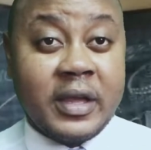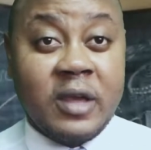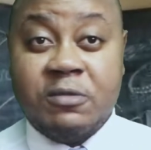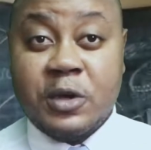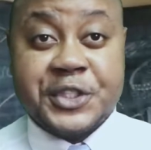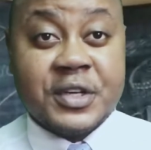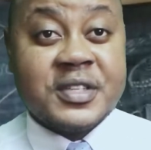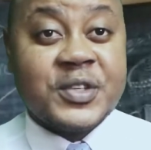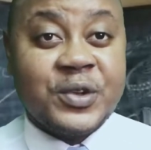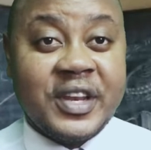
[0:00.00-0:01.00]
If you're
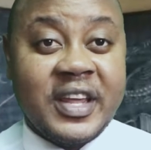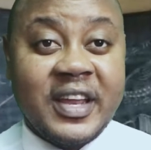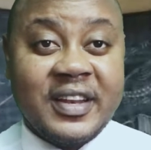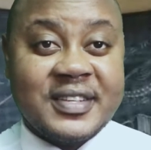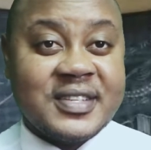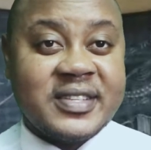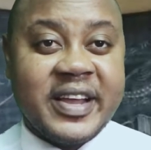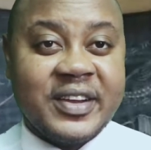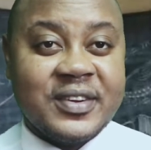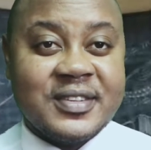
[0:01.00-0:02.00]
just tuning in, this is
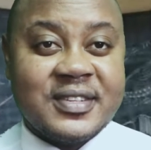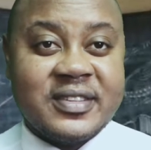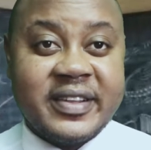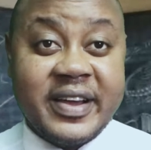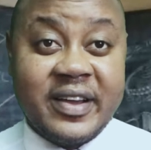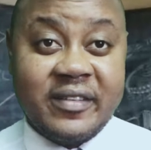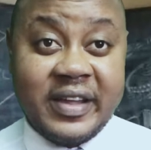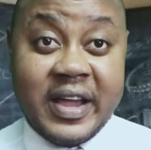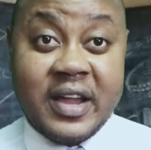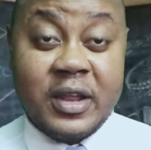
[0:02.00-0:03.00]
NDANGOH'S Diary,
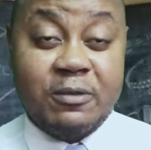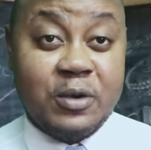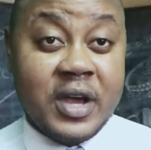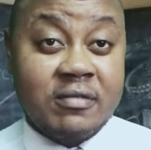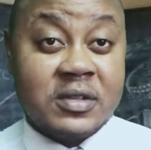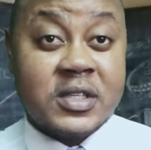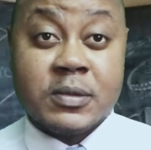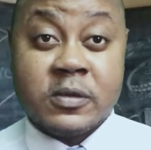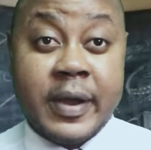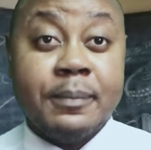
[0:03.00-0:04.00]
and if you haven't
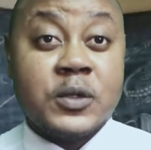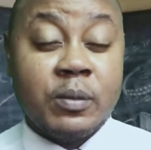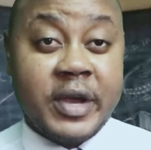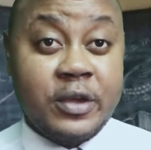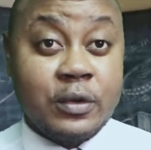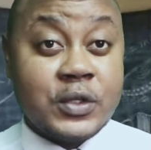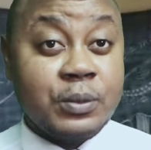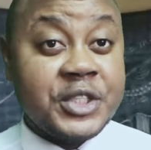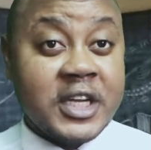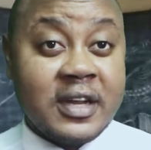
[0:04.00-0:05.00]
subscribed to my YouTube
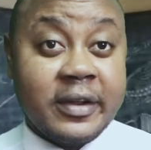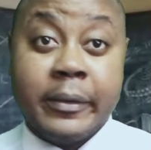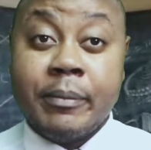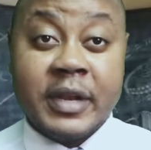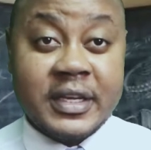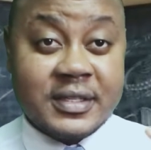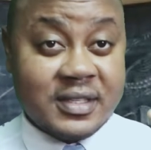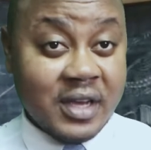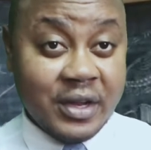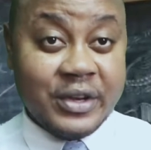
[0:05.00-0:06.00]
channel, please
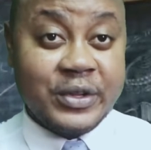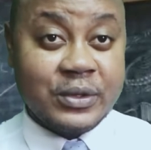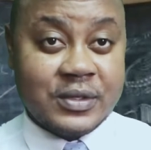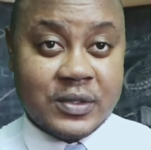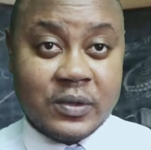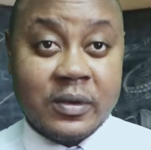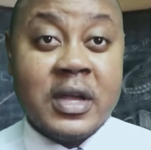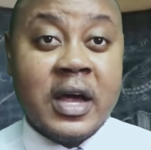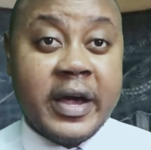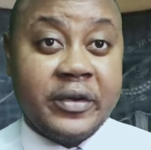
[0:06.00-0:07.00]
do so,
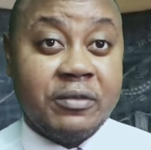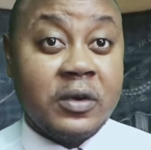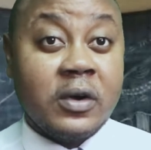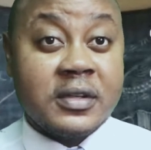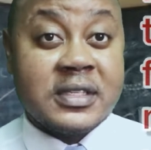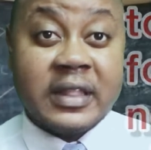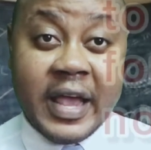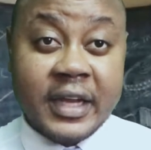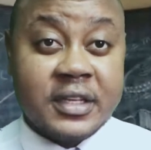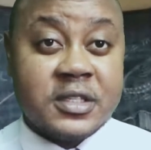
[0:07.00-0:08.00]
and of course
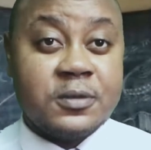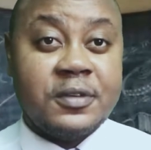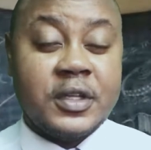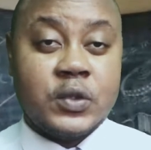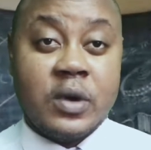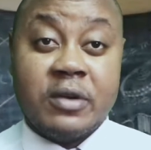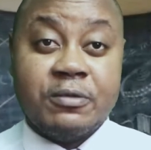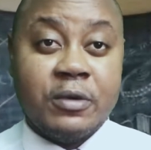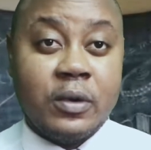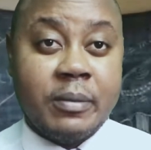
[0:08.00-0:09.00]
like this video and
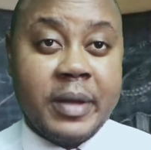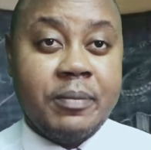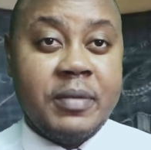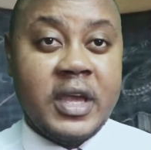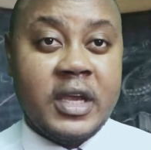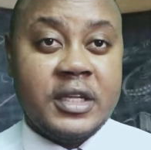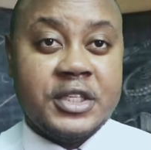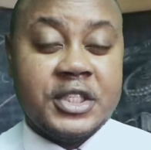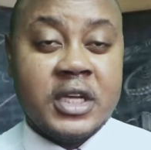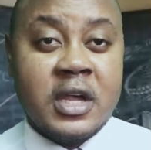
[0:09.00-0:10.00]
follow my
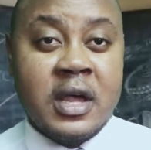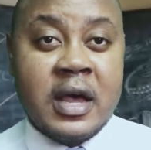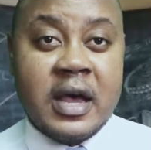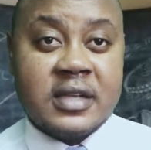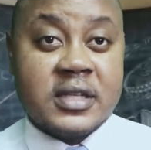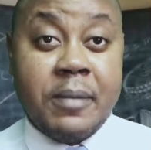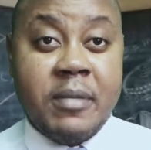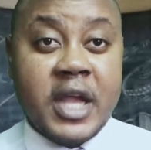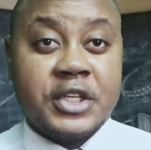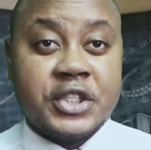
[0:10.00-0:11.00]
page. As I
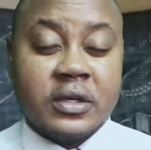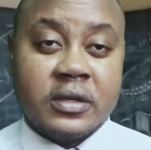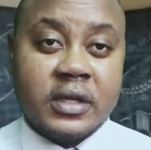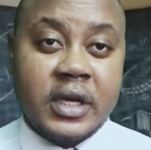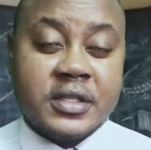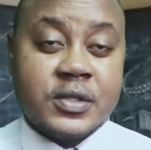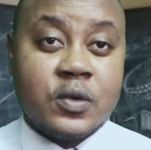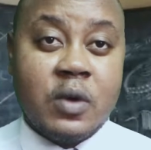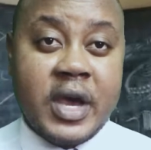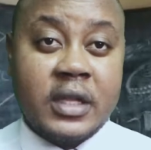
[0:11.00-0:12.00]
mentioned, it's
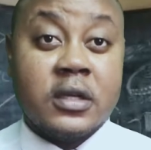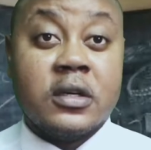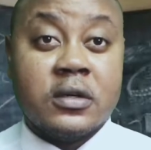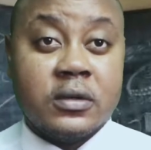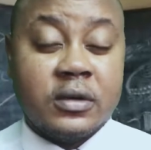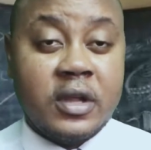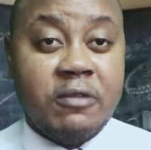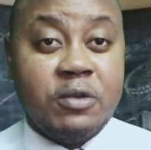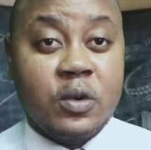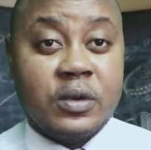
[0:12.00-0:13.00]
quite good
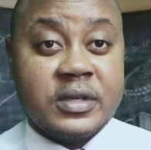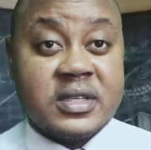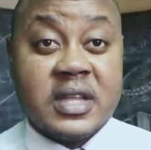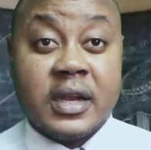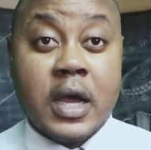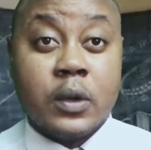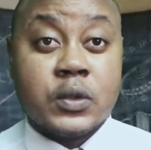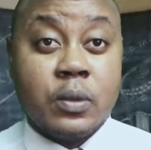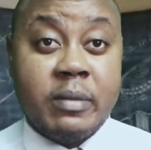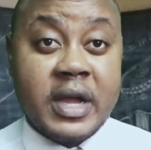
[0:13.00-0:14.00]
if you understand how
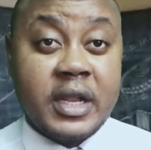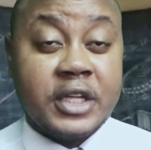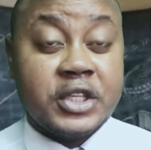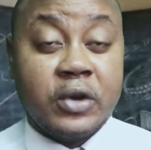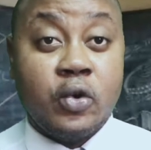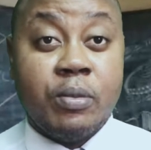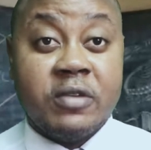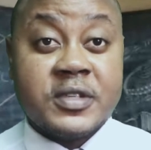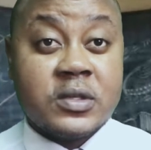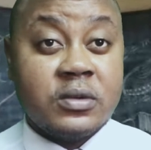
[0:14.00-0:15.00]
to manage a group of
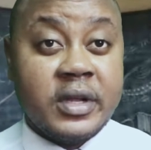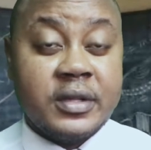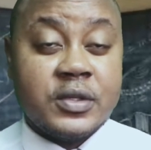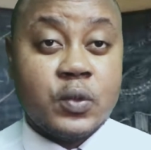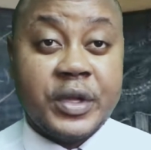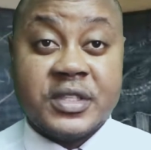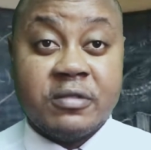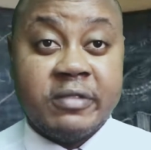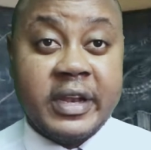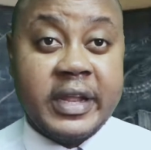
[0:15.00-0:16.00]
students with
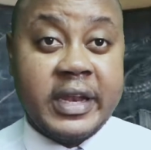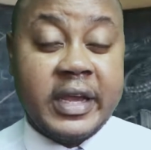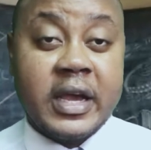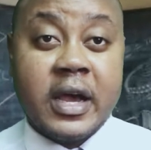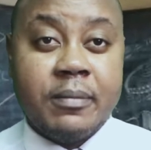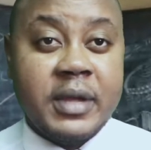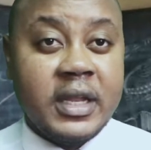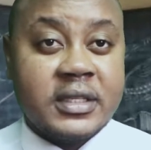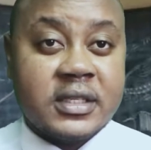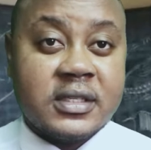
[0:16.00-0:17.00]
different learning
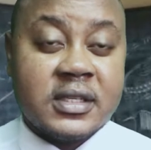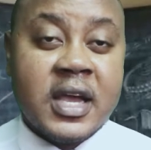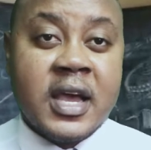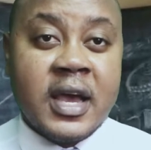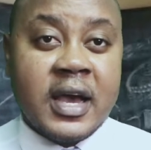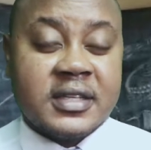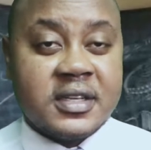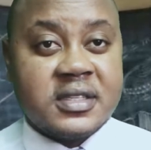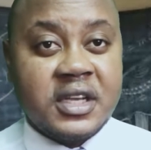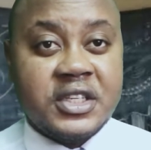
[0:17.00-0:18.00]
abilities. As a
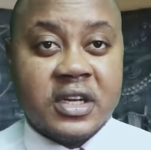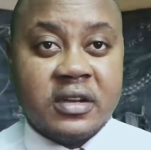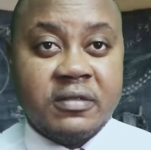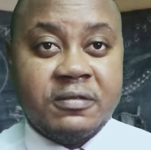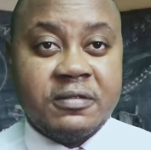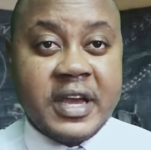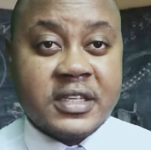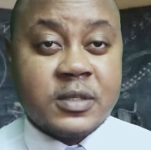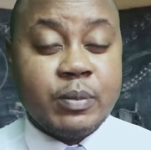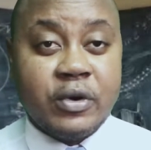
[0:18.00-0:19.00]
teacher, the
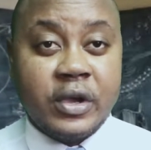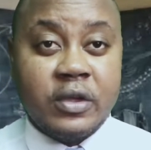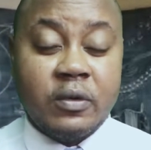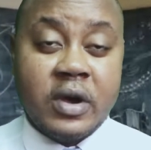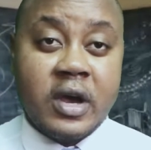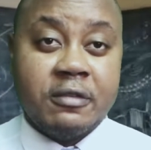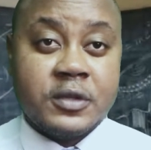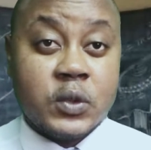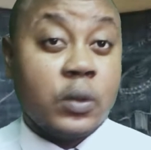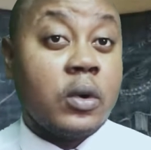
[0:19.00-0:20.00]
first point you have
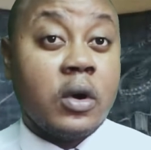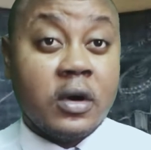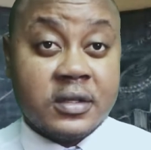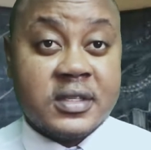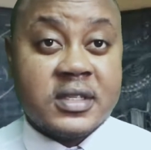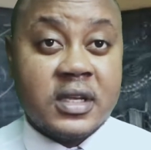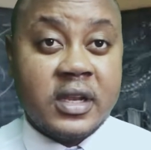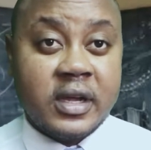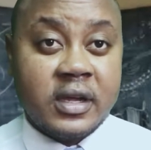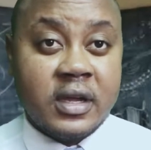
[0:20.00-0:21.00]
to consider